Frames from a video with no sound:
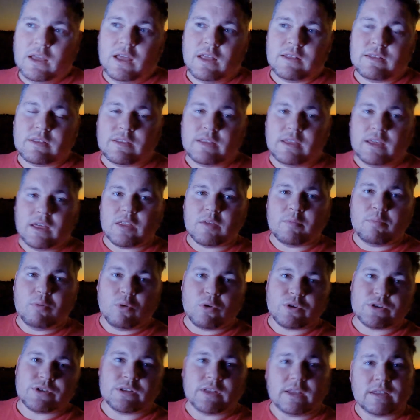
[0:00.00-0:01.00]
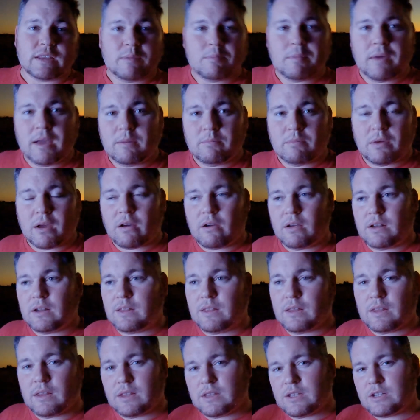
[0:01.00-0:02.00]
and then the other portion, like the main bearing
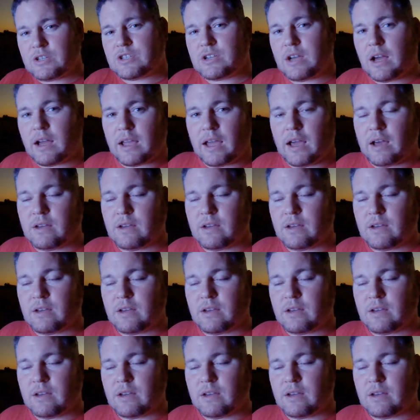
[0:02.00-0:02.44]
and the shock